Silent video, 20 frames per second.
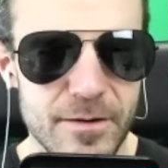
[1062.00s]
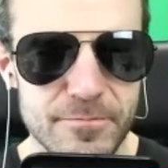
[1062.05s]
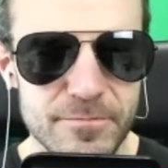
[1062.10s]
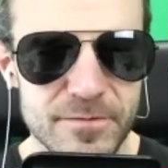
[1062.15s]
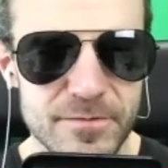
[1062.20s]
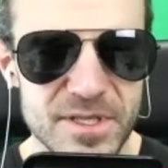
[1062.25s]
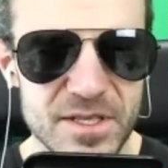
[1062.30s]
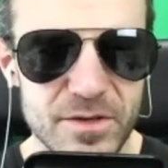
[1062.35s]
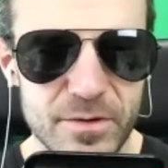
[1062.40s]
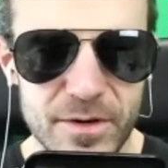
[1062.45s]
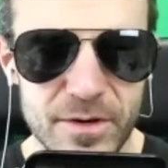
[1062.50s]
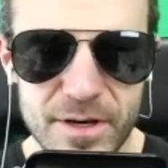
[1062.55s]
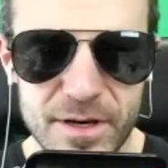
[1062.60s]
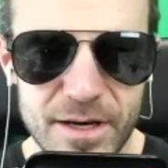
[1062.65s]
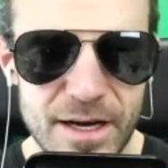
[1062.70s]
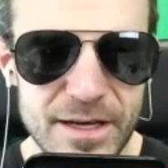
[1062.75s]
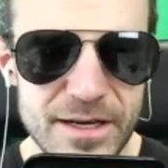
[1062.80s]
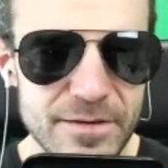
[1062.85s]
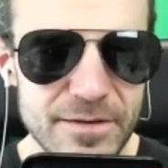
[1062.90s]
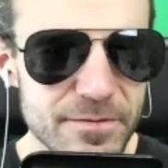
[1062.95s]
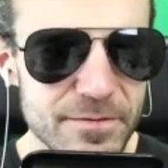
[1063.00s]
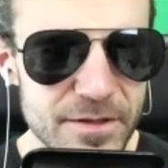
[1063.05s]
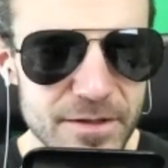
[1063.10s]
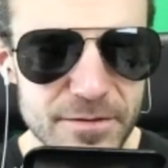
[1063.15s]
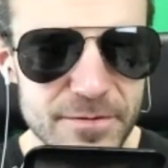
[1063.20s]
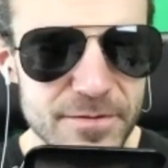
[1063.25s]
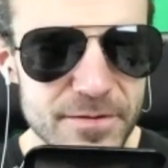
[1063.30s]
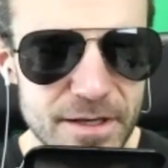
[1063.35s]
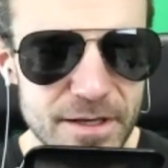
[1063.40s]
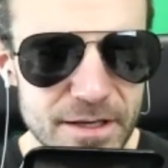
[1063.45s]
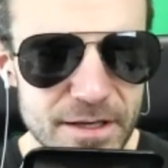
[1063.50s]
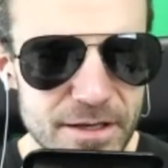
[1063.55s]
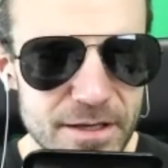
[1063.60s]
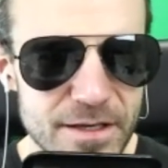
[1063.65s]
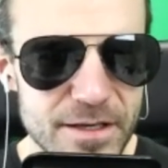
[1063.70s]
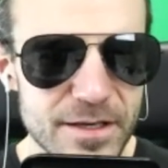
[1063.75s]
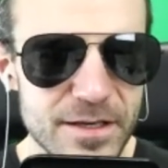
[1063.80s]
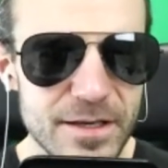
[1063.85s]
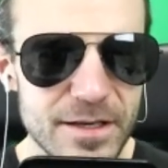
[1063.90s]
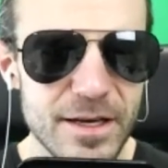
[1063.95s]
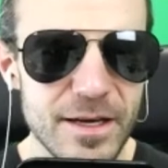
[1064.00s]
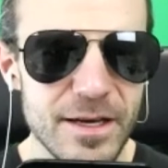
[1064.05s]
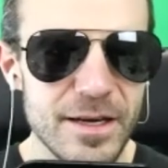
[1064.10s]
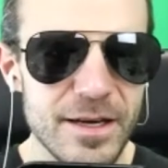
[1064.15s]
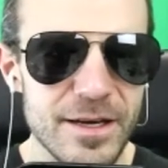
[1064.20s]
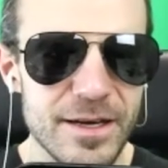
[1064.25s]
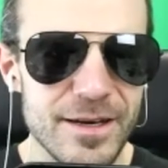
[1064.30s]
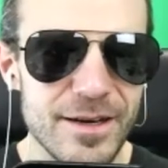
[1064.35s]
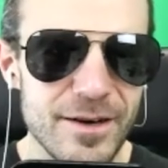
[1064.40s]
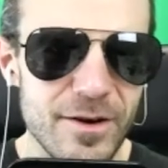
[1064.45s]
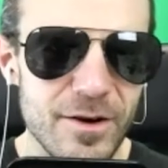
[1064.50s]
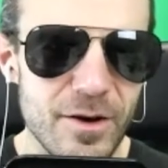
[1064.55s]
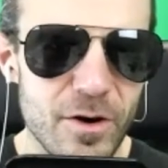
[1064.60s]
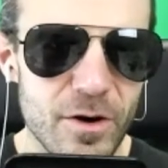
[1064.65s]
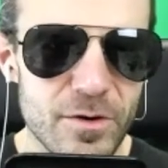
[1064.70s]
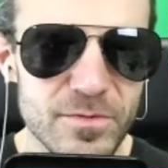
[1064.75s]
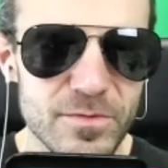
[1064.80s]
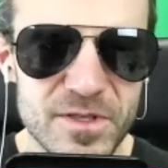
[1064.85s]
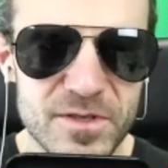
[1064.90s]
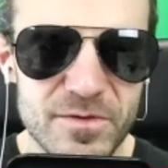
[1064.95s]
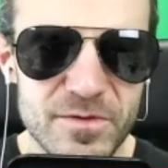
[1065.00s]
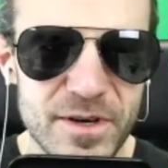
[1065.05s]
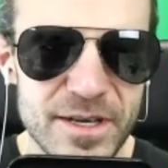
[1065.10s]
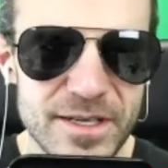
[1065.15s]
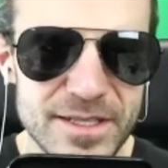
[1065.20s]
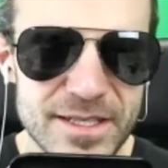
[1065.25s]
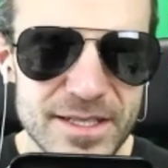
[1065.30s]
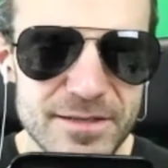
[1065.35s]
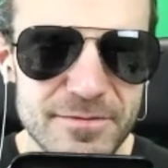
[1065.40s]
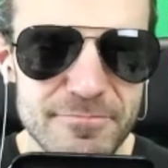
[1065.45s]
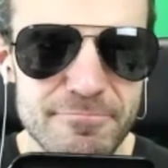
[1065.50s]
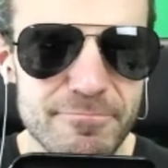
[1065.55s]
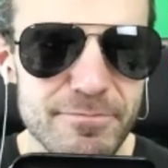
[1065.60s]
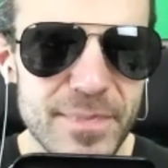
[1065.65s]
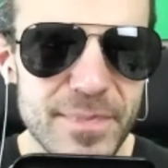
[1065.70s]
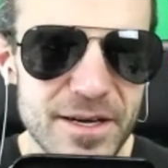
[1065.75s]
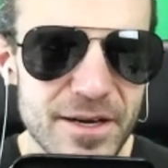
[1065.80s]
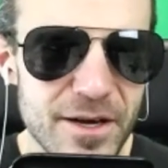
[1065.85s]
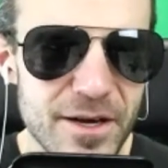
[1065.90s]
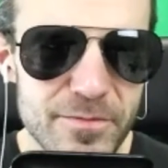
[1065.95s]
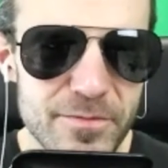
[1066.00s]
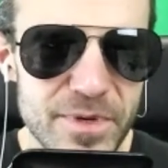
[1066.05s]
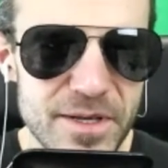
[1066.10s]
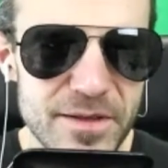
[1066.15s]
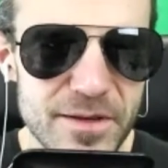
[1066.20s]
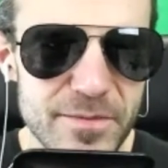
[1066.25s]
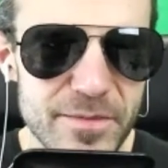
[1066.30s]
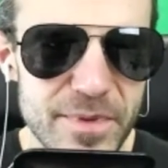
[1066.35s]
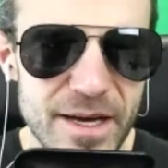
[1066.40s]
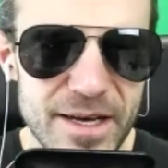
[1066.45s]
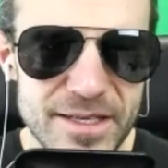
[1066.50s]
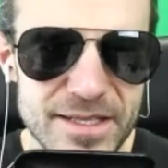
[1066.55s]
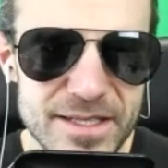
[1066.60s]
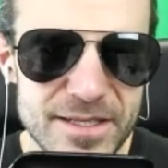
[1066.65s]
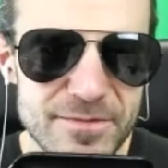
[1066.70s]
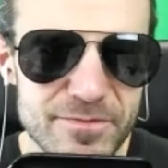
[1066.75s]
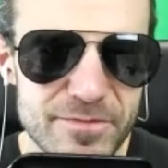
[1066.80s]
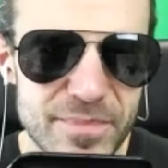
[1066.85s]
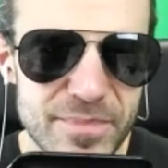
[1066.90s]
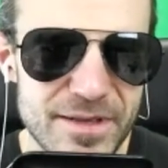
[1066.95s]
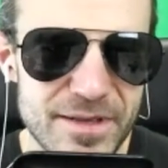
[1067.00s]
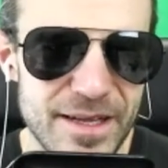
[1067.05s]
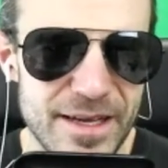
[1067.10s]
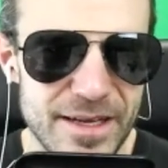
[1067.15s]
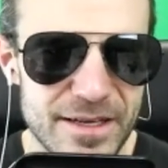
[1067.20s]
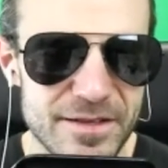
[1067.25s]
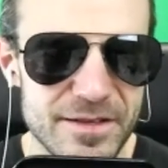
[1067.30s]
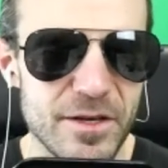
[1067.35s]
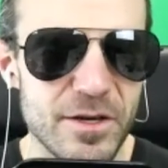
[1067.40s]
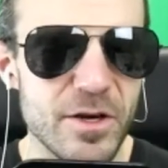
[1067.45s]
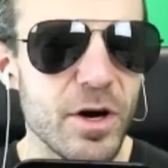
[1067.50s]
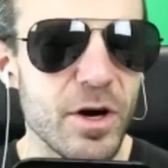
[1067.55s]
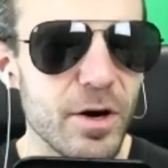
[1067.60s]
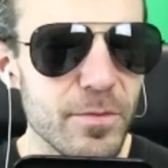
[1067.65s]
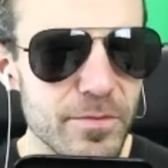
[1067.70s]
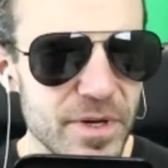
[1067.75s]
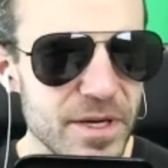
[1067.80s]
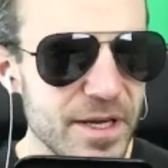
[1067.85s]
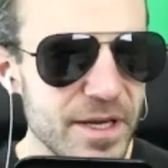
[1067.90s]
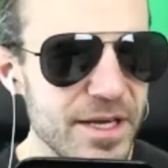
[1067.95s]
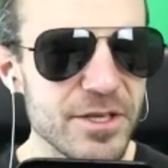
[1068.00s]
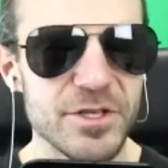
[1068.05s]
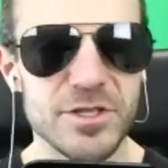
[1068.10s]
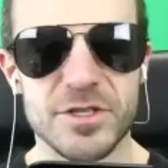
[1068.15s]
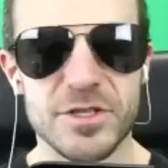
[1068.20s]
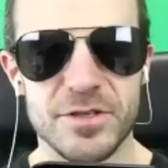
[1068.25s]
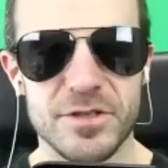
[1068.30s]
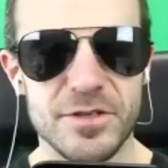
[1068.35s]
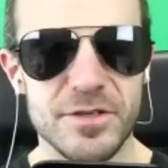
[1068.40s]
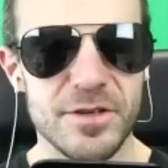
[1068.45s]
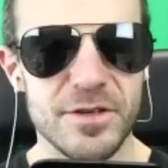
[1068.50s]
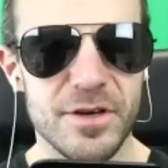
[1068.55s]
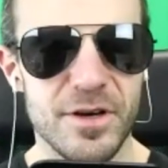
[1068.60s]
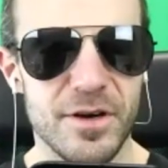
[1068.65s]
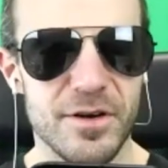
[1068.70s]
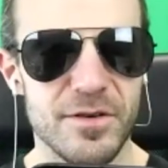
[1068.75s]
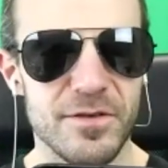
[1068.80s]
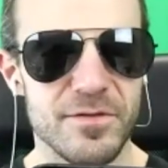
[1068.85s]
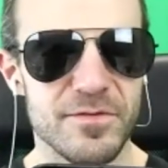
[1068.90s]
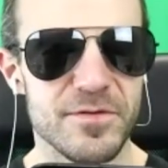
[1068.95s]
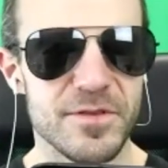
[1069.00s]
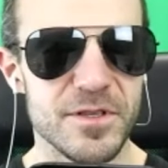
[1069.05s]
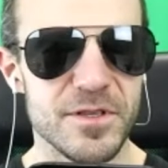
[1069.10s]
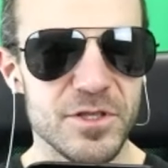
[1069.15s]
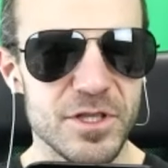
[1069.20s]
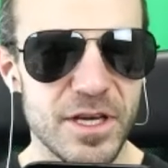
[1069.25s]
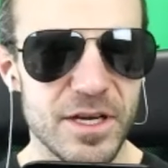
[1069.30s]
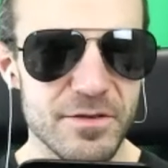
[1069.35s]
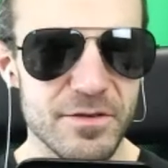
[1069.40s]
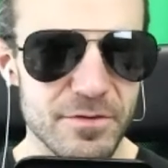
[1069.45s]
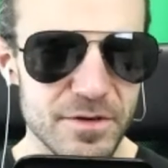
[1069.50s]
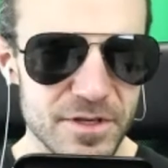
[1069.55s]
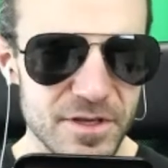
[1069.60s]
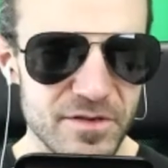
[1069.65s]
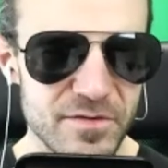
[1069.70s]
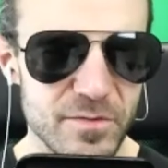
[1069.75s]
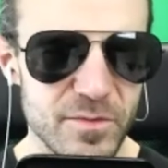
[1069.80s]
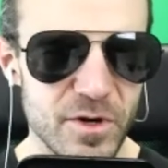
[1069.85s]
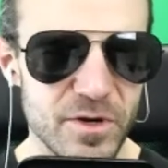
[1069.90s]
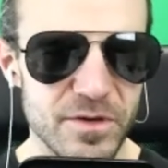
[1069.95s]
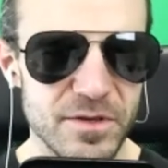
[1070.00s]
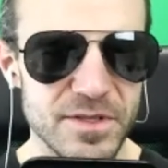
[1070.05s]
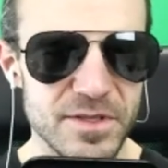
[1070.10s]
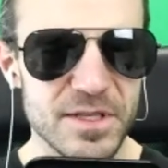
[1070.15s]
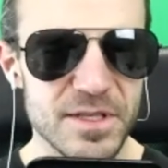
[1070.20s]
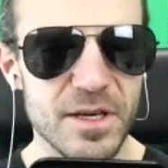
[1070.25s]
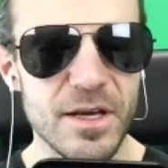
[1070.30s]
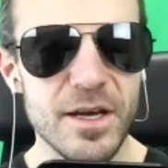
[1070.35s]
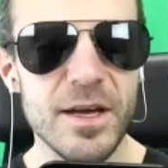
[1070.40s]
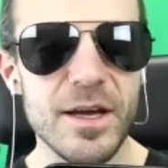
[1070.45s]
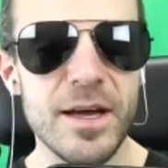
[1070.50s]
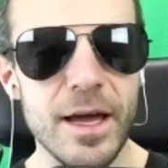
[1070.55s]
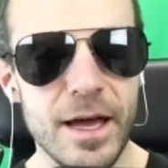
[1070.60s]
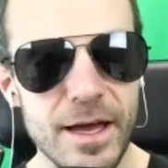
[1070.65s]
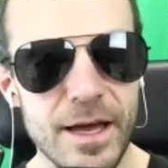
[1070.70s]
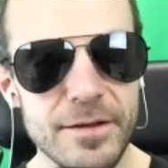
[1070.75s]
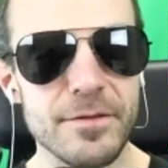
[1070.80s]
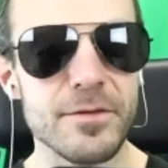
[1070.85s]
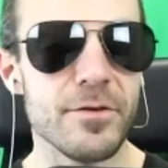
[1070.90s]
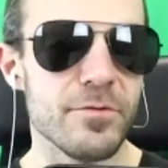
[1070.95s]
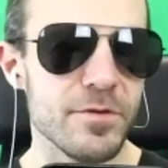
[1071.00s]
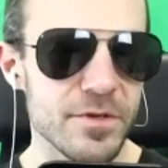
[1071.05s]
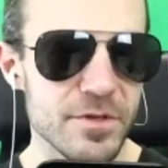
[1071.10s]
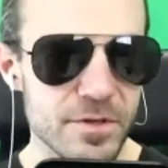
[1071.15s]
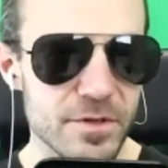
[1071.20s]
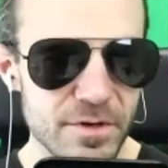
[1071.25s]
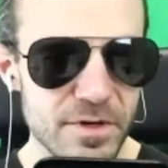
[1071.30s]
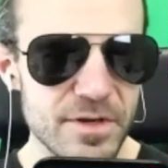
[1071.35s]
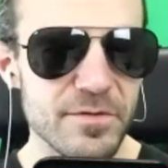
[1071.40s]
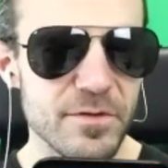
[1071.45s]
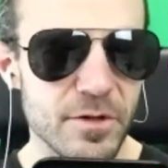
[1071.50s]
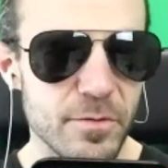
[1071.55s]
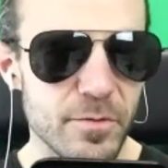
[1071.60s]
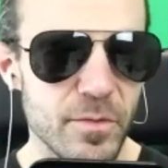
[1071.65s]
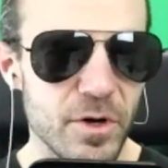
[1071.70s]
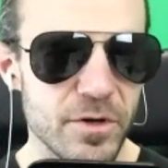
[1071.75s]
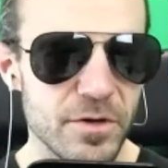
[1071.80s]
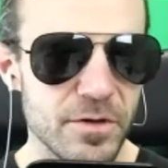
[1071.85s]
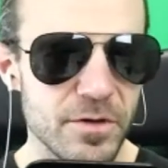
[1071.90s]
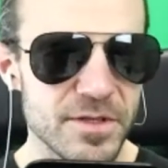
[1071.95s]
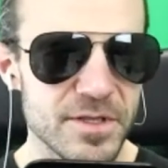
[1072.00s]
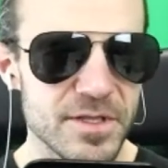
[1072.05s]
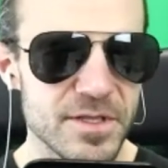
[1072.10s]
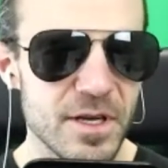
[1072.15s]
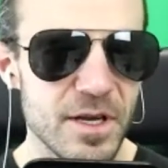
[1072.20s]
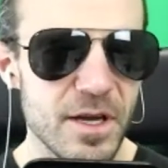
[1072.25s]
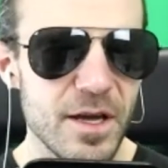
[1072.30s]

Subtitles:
So I definitely think arms race may not be the best, but like the combination of the generative models and the retrieval models